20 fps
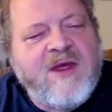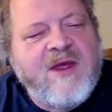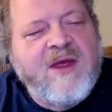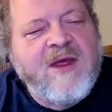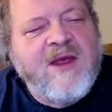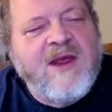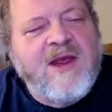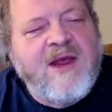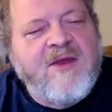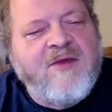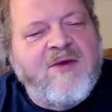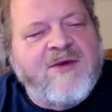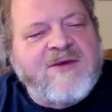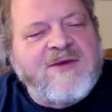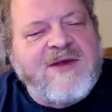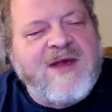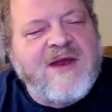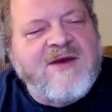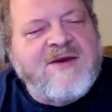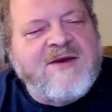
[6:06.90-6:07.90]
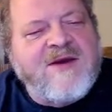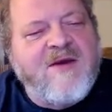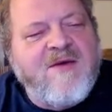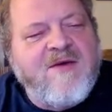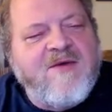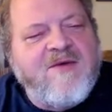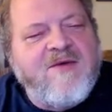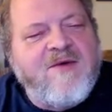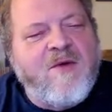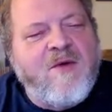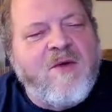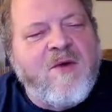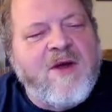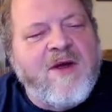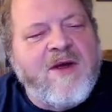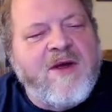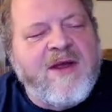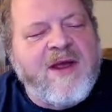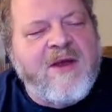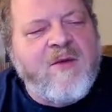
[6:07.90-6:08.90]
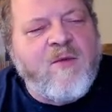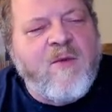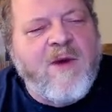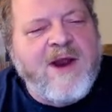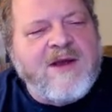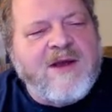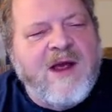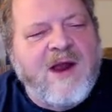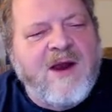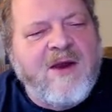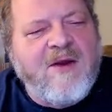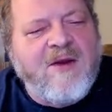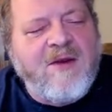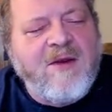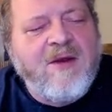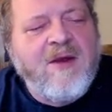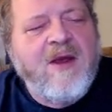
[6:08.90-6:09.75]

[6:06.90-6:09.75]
either a skin tone or a white color,